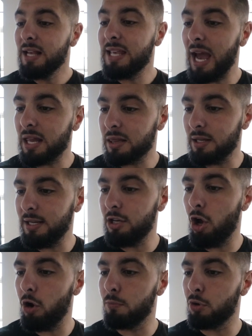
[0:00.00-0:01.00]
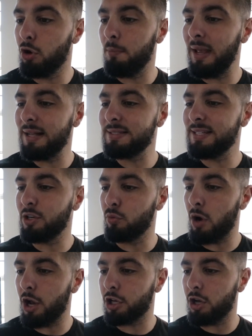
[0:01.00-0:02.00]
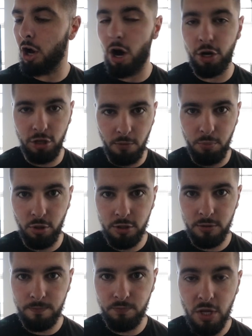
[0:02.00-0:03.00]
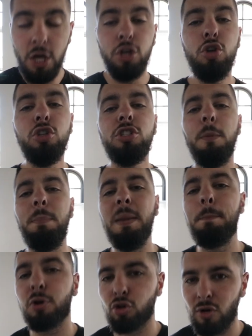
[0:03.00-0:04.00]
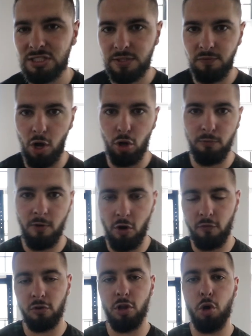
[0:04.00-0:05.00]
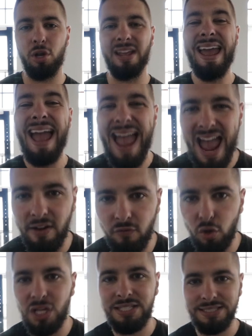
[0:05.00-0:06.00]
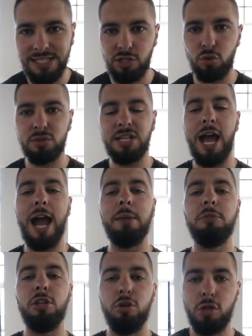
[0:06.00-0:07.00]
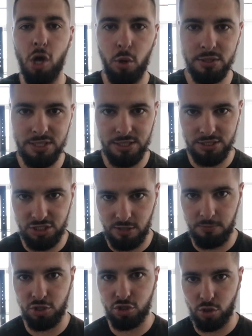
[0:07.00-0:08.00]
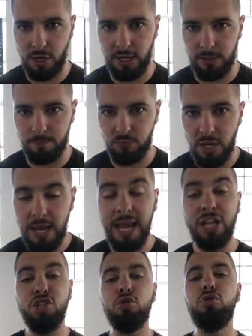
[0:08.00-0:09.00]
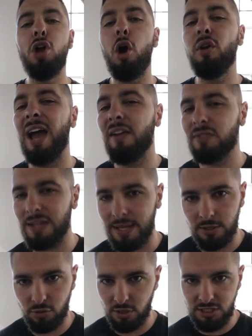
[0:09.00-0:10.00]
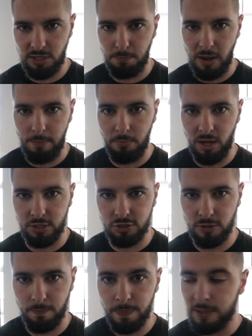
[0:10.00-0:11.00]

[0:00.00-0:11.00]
Kathleen Hope Romance and Erotica audiobook, you should be progressive overloading every single time that you go into the gym and train. And you don't have to increase it by much.